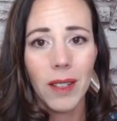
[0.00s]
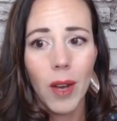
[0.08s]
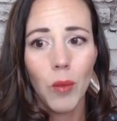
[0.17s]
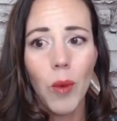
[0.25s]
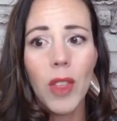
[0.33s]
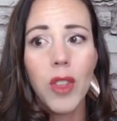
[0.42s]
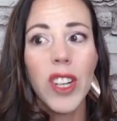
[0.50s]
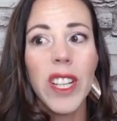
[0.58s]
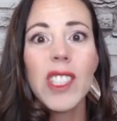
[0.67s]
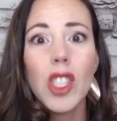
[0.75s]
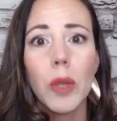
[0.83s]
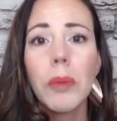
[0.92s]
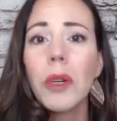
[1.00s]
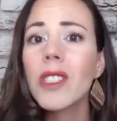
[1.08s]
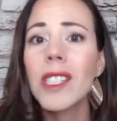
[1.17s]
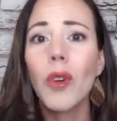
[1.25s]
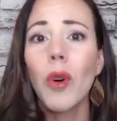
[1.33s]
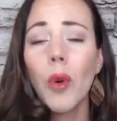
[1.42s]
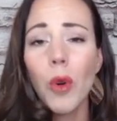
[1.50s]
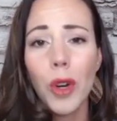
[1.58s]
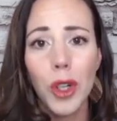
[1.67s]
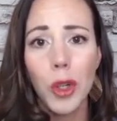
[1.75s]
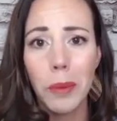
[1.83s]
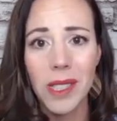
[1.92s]
whether it's your personal or
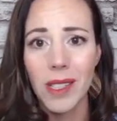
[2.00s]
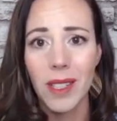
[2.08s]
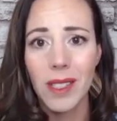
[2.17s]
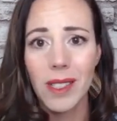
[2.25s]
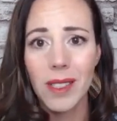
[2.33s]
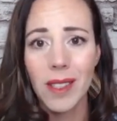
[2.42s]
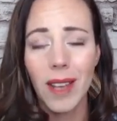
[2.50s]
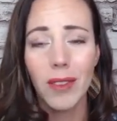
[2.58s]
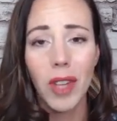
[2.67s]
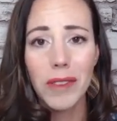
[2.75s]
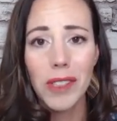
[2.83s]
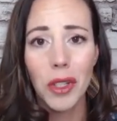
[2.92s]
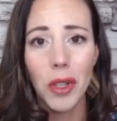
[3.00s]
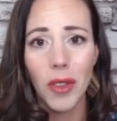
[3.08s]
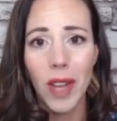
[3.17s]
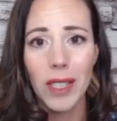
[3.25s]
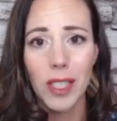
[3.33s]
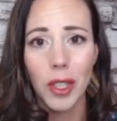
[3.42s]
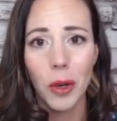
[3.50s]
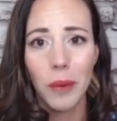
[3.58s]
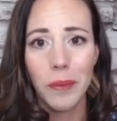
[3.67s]
your business? I'd love to know that too.